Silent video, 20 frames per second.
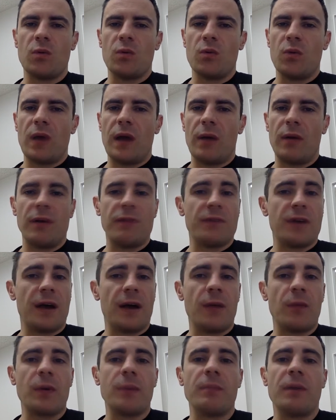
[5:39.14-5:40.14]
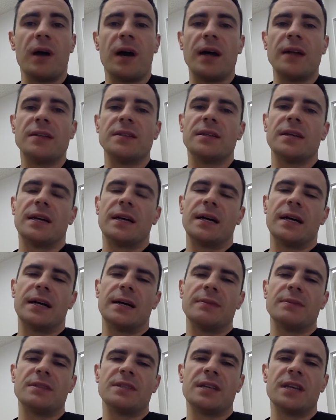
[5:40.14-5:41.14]
However, we might
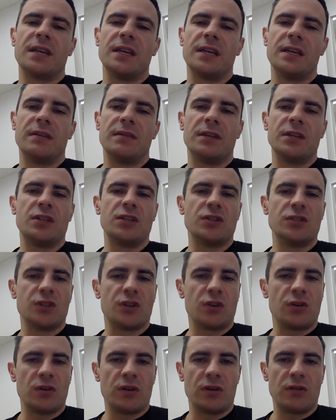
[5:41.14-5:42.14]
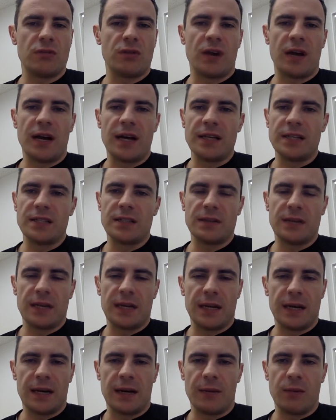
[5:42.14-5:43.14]
see issues arise
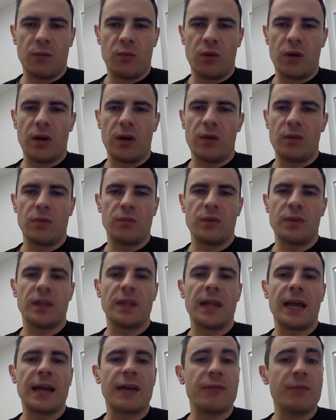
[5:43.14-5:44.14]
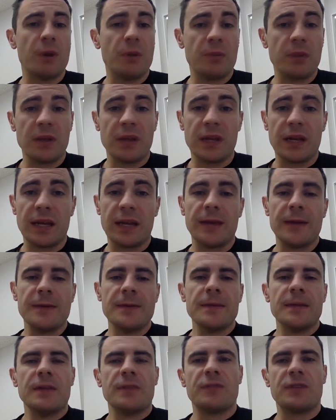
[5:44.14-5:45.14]
with a lack of mobility,
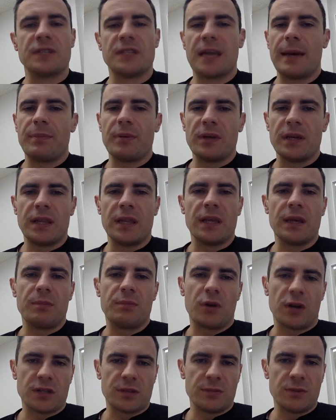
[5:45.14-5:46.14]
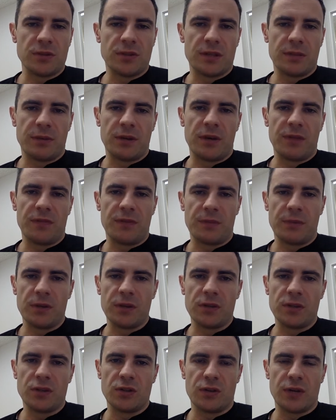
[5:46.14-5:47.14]
for example, in the proximal
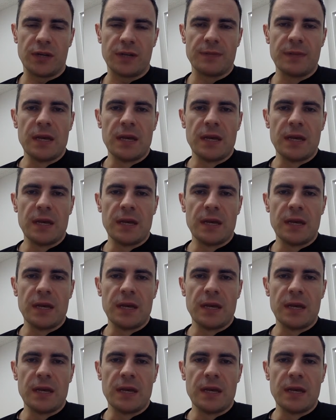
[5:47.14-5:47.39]
tibiofibular joint.